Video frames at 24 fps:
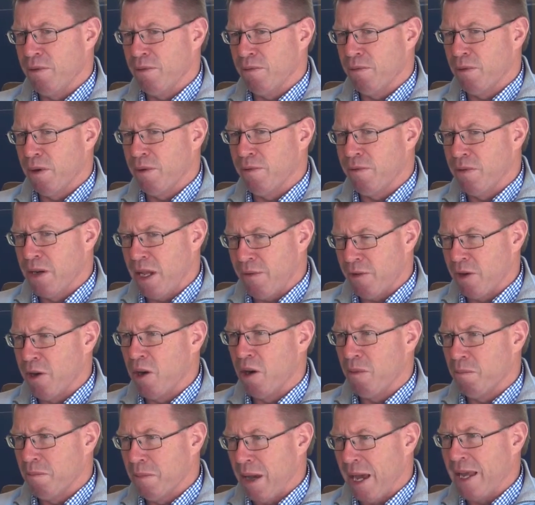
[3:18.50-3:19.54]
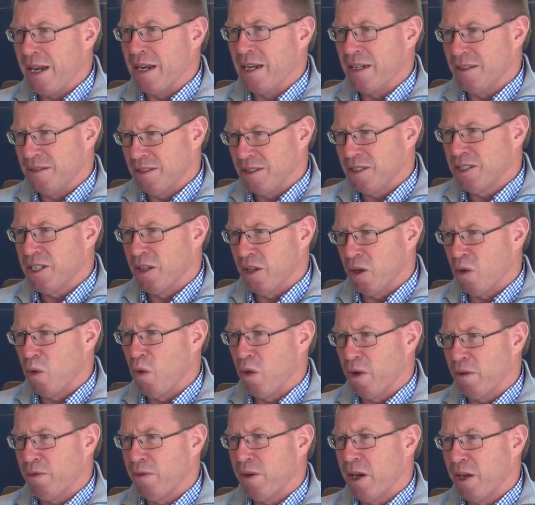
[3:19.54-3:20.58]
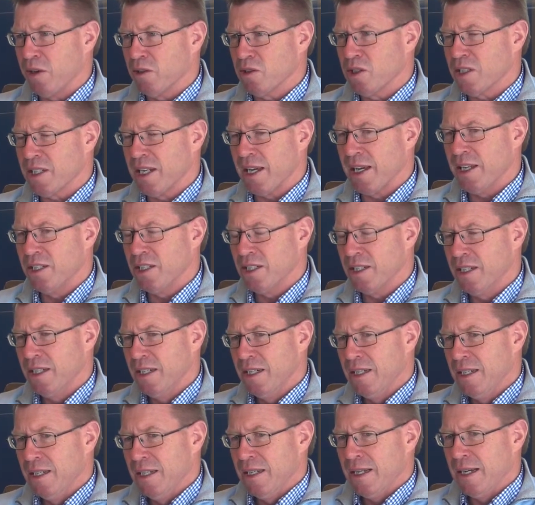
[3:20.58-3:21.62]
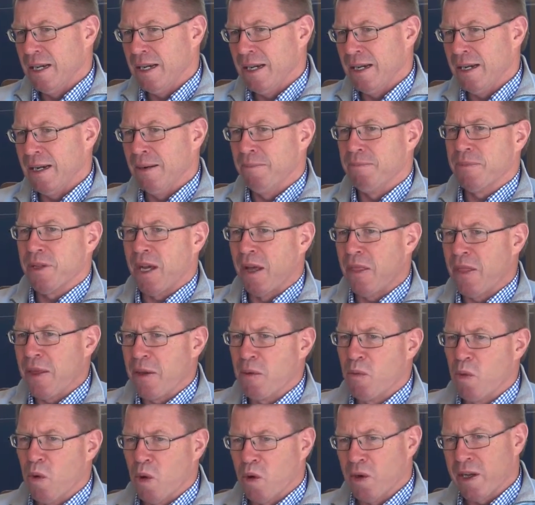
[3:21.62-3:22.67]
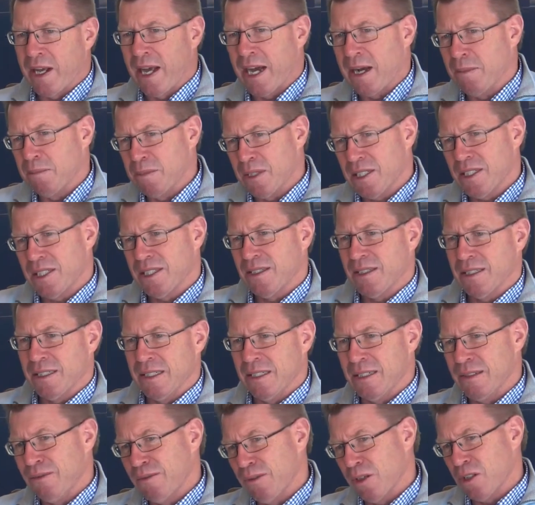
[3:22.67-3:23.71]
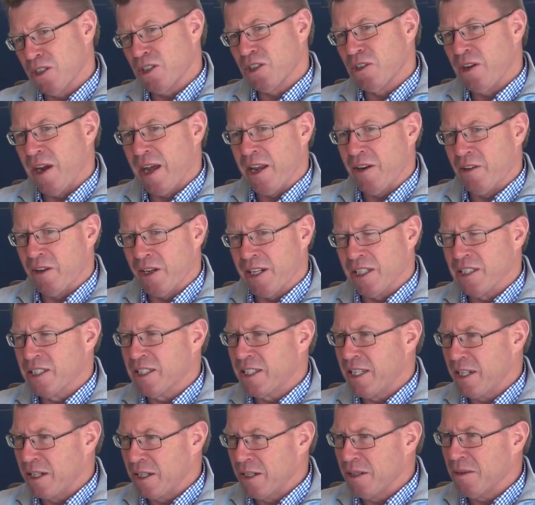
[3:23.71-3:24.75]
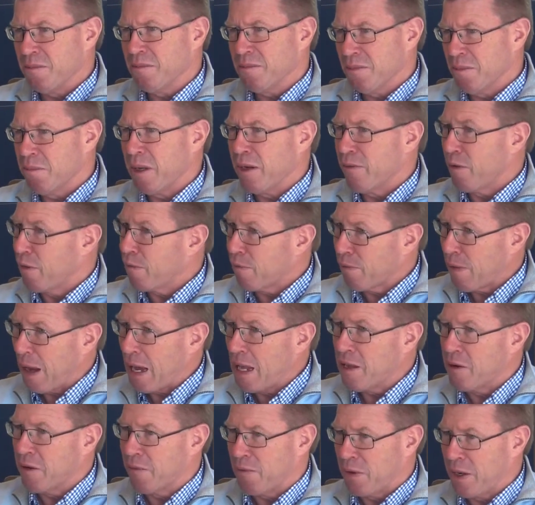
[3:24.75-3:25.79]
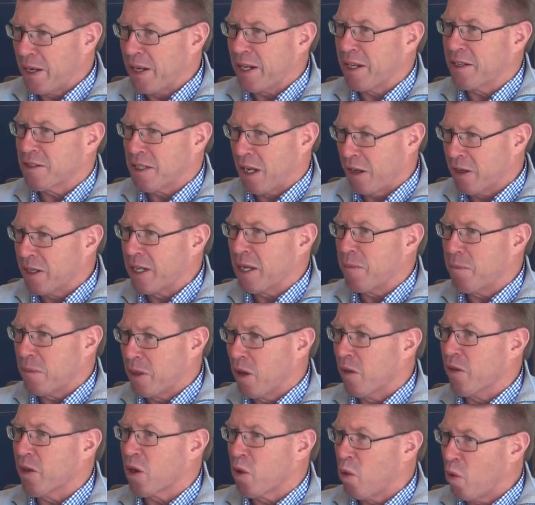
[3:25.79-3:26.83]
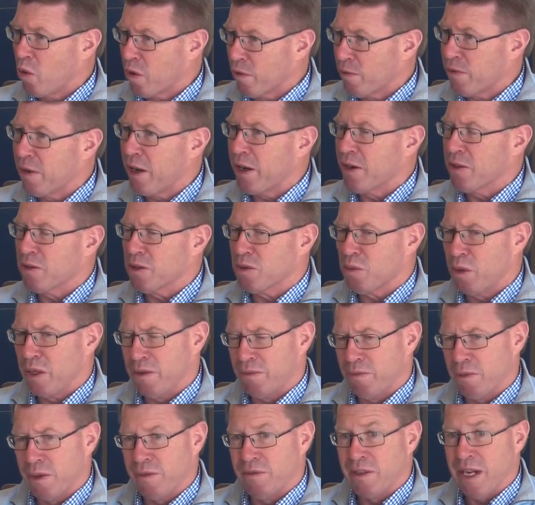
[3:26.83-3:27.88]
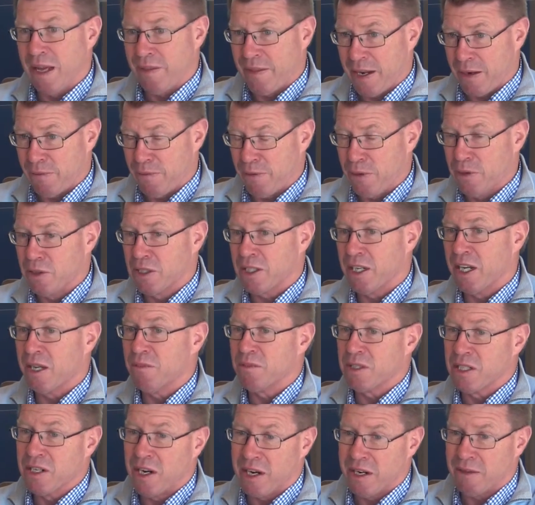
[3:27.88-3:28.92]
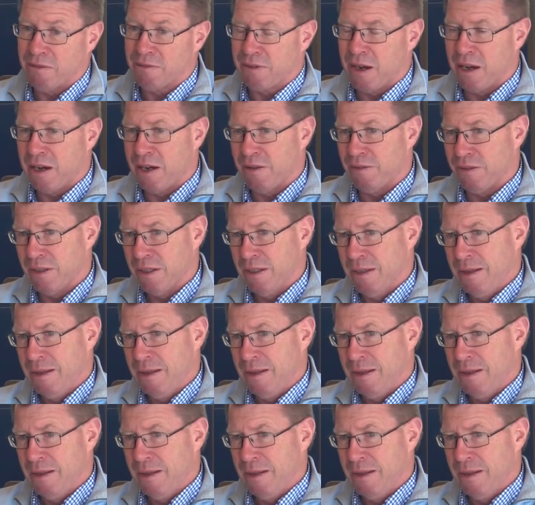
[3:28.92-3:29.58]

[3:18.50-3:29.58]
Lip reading: We've never not made it to the quarterfinal stage. I think World Cups for Australia are considered a bit of a failure if you don't get beyond the quarterfinals. We've done that a few times, 95,